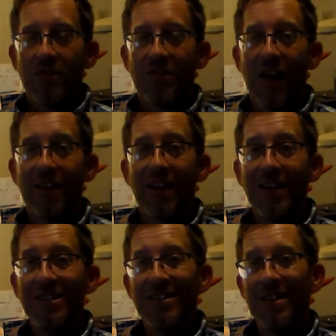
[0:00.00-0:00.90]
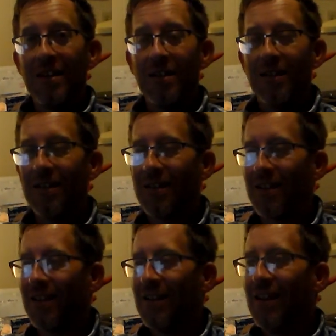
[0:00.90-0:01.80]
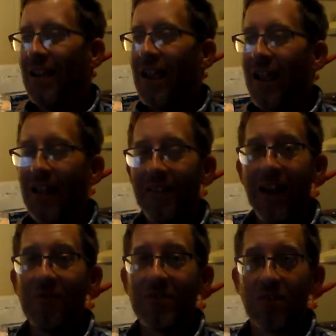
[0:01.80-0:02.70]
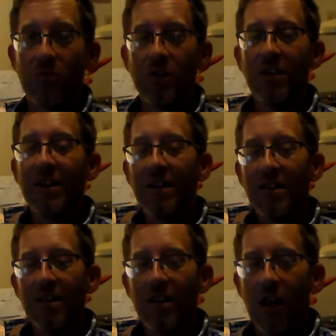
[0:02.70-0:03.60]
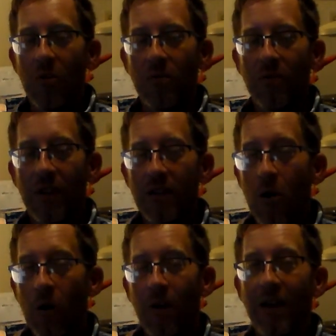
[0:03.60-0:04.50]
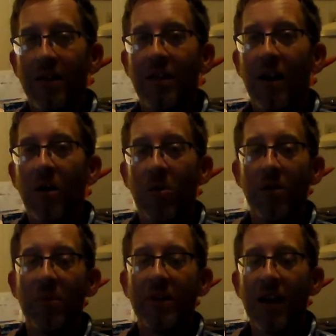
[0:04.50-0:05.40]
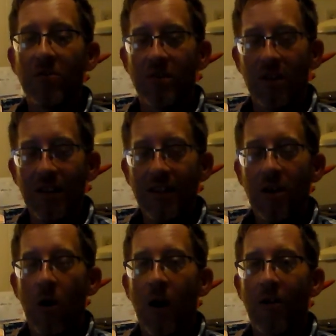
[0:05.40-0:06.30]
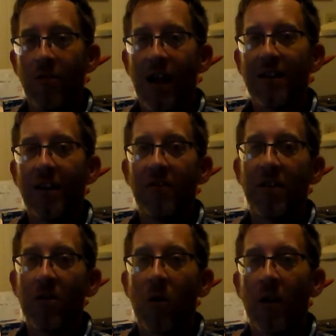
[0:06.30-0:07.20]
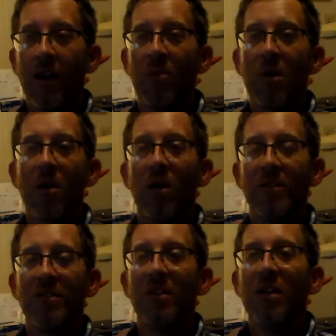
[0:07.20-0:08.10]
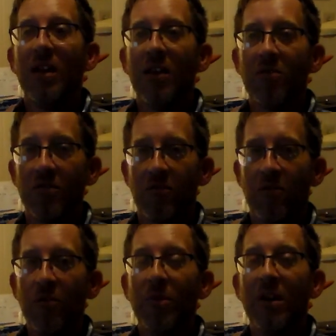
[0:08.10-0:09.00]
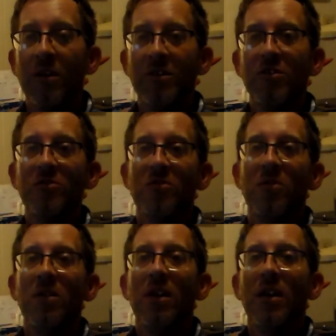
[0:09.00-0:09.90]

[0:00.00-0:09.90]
Citation, and that was a really, you know, that car ran terribly, but that was a neat car. I would like to have that car now because it was a little bit unusual.